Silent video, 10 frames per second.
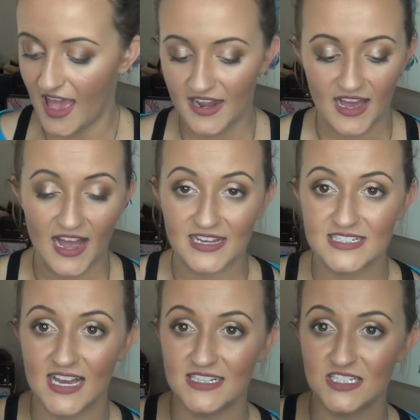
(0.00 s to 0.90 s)
And I
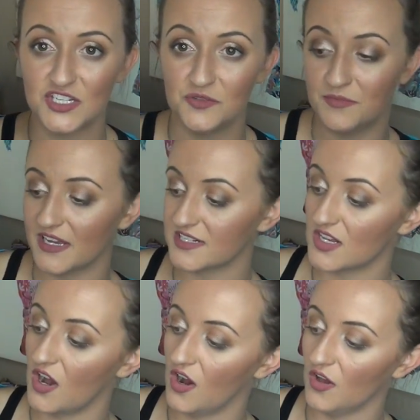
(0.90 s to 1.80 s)
tend to
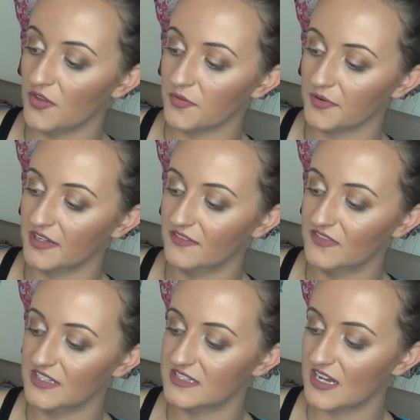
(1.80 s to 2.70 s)
mix all three of
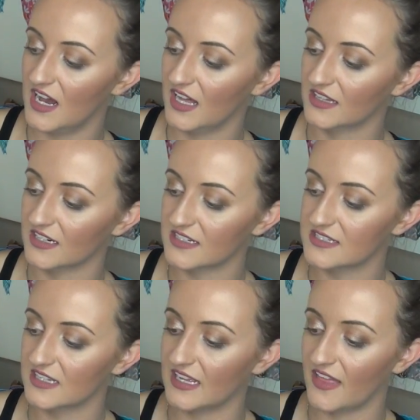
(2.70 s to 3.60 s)
these
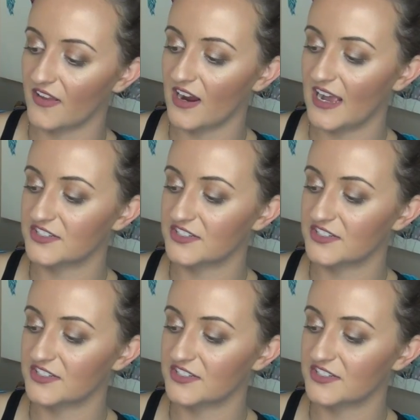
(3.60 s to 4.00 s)
colors together.